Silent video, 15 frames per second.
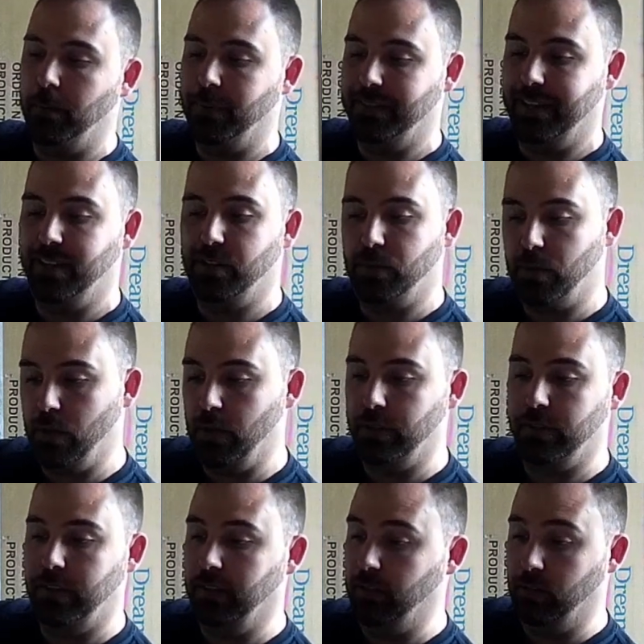potential
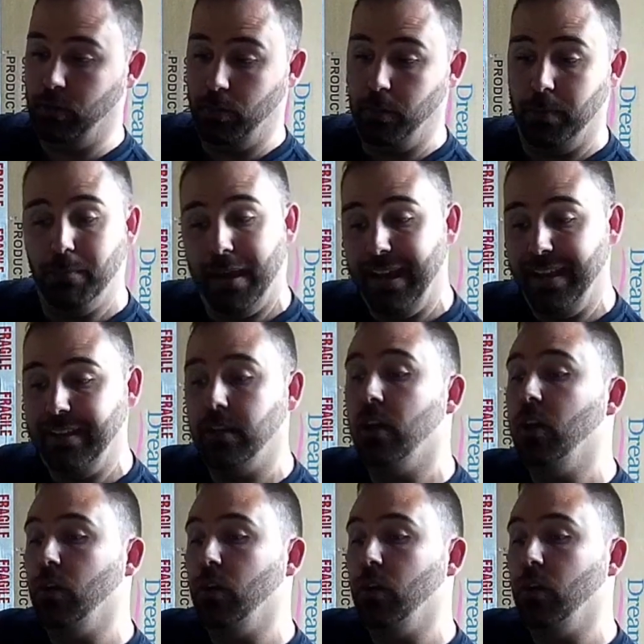content that could be made